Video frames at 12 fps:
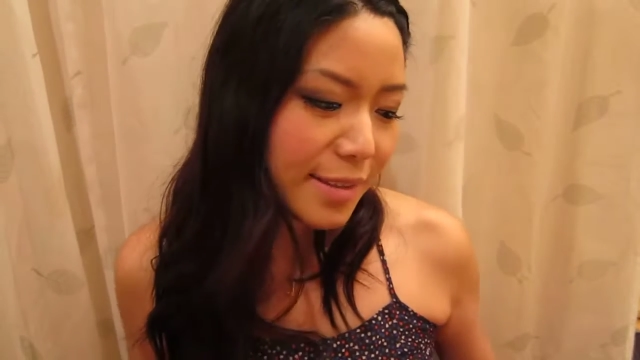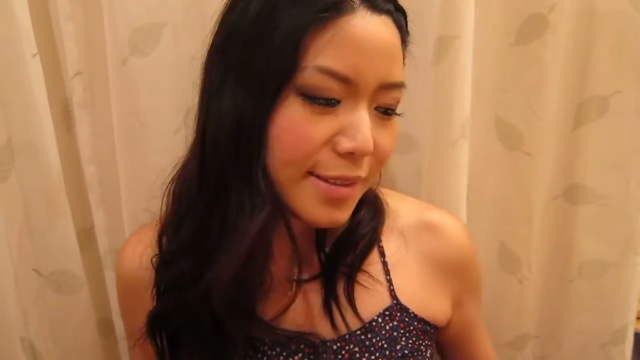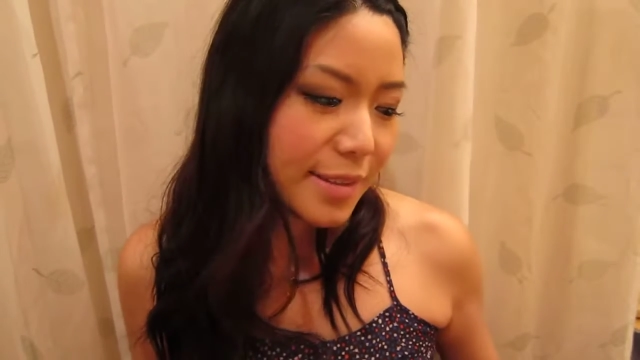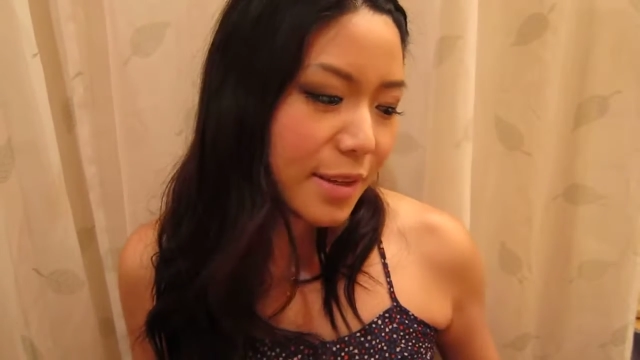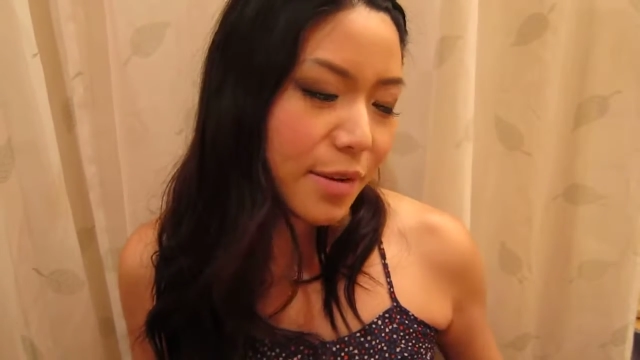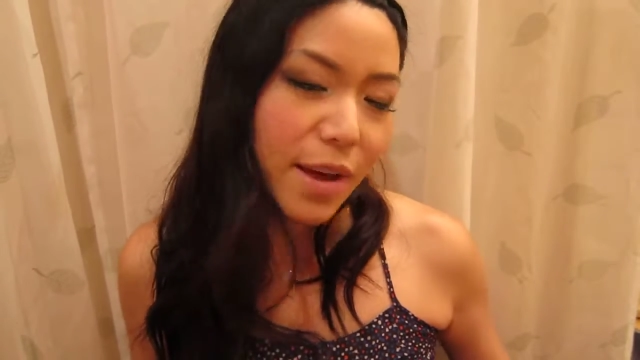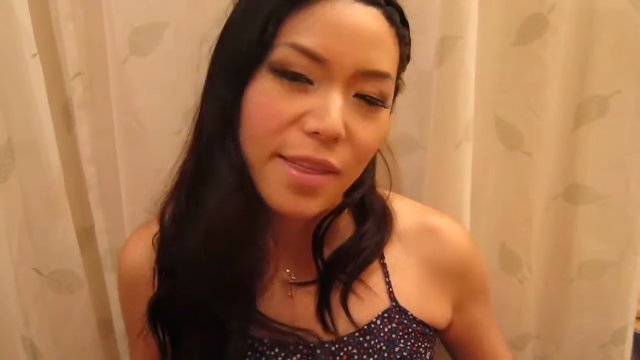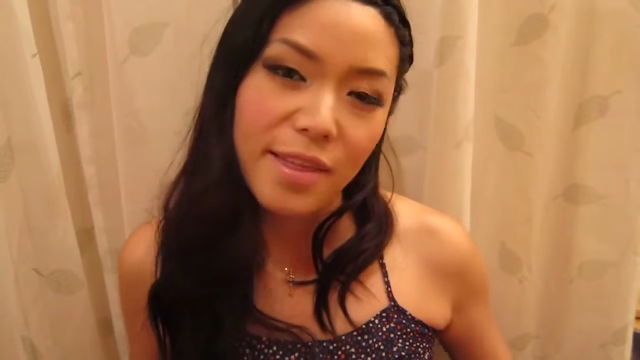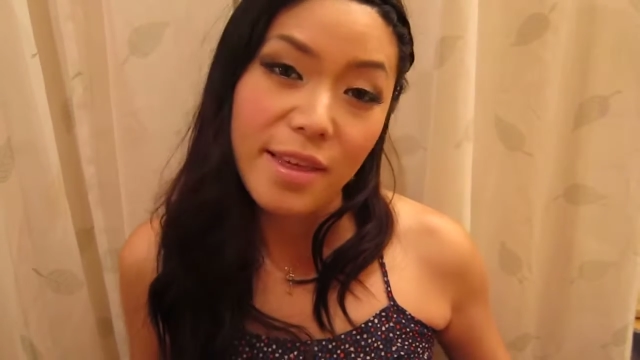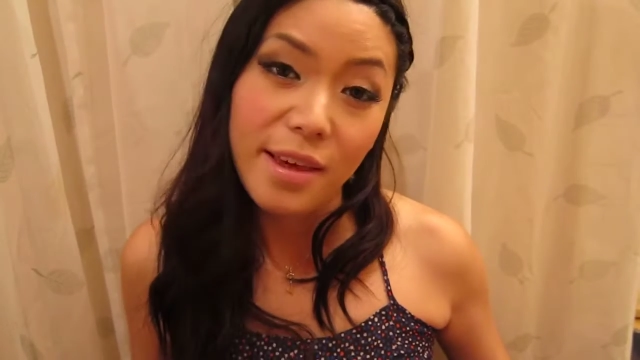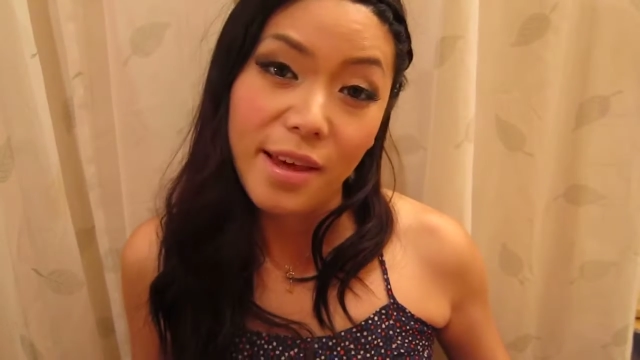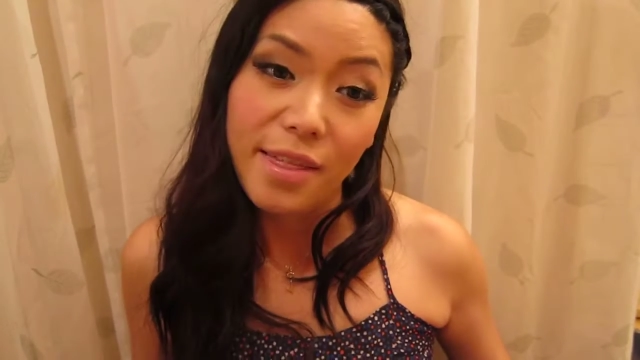So I
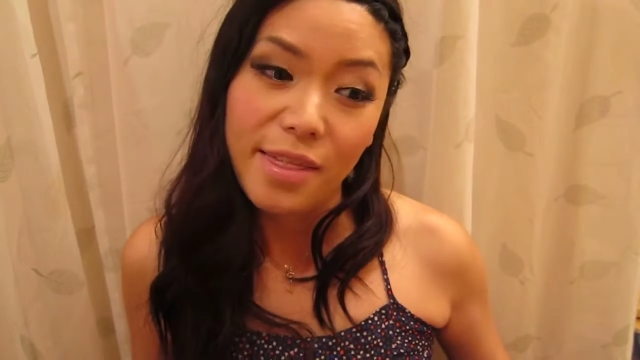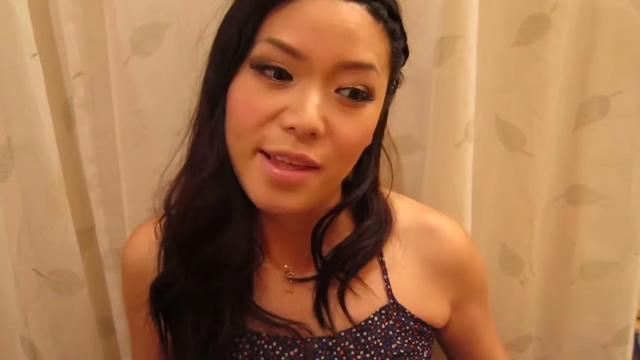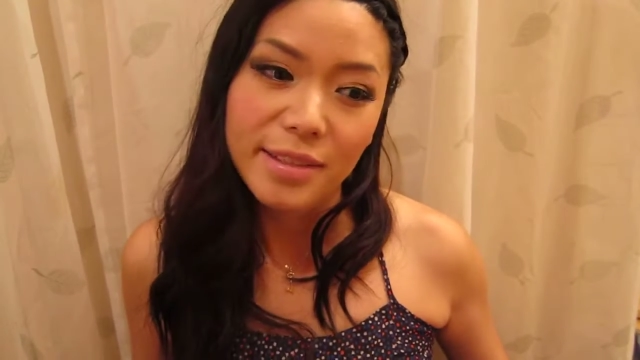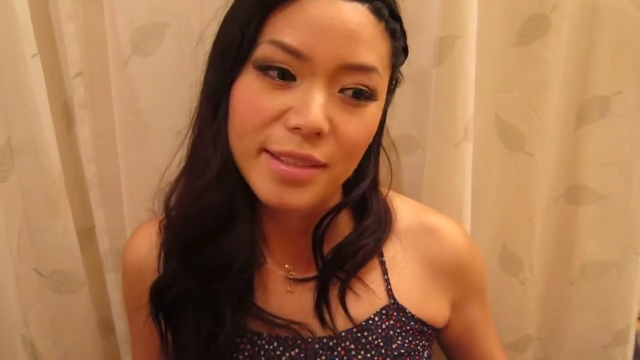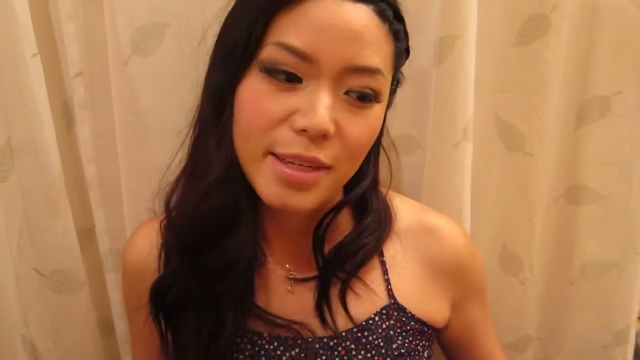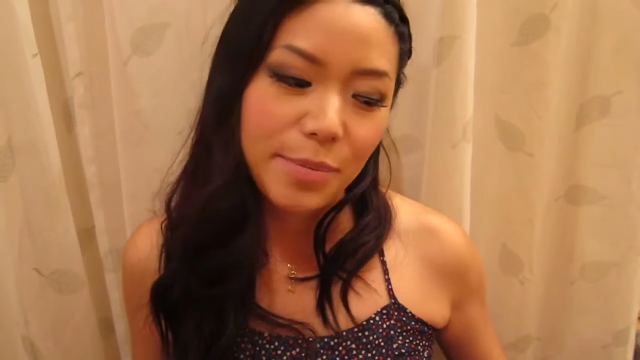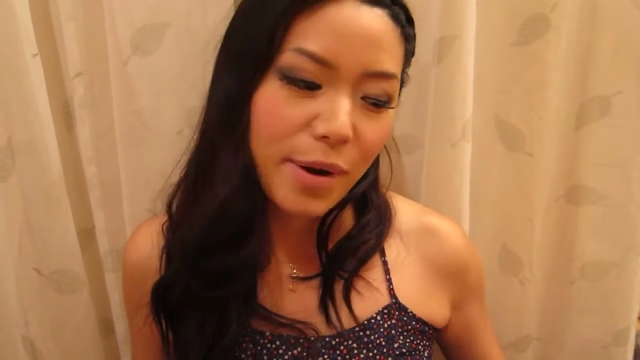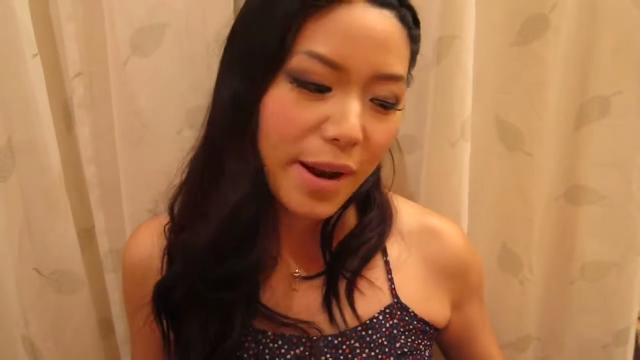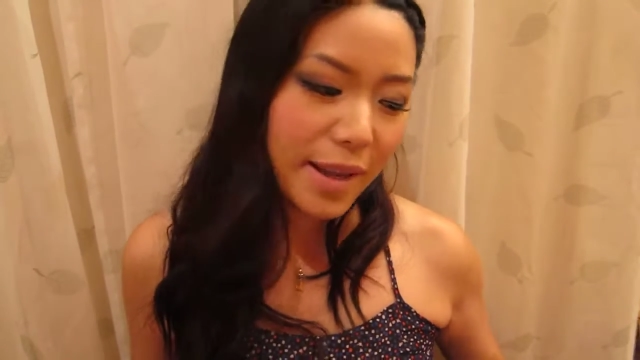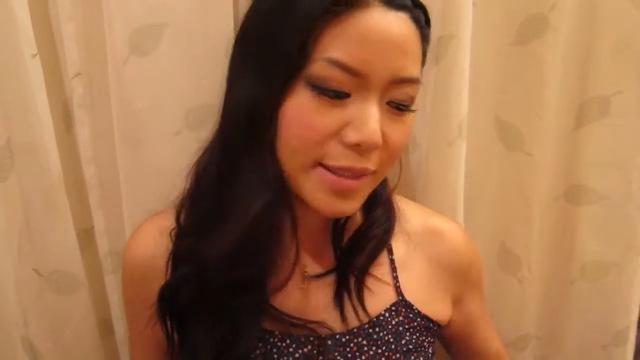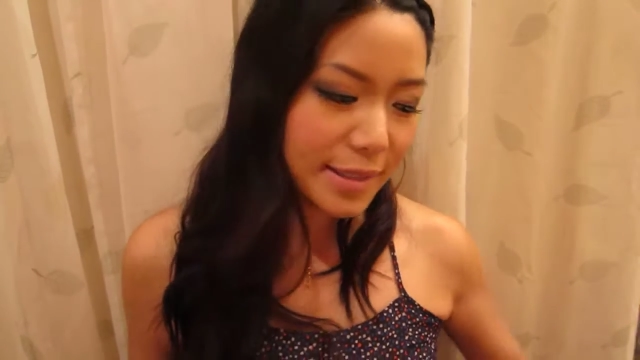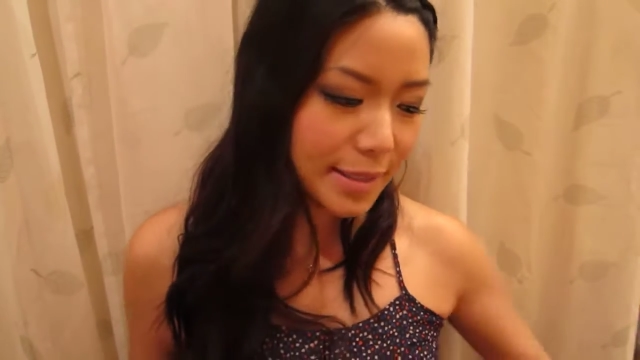think that's a good
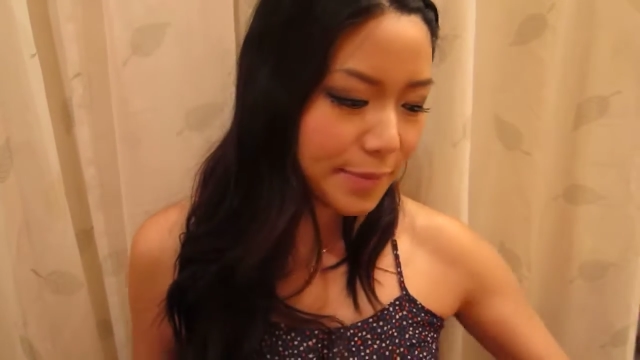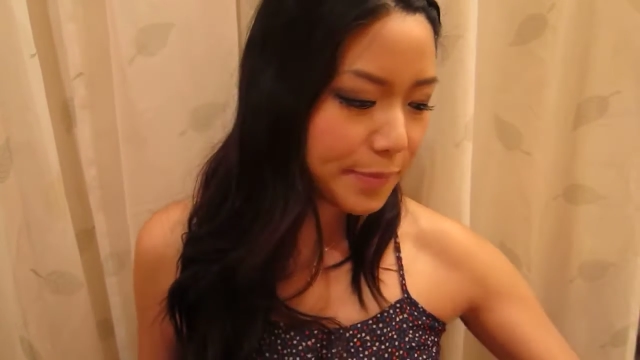product.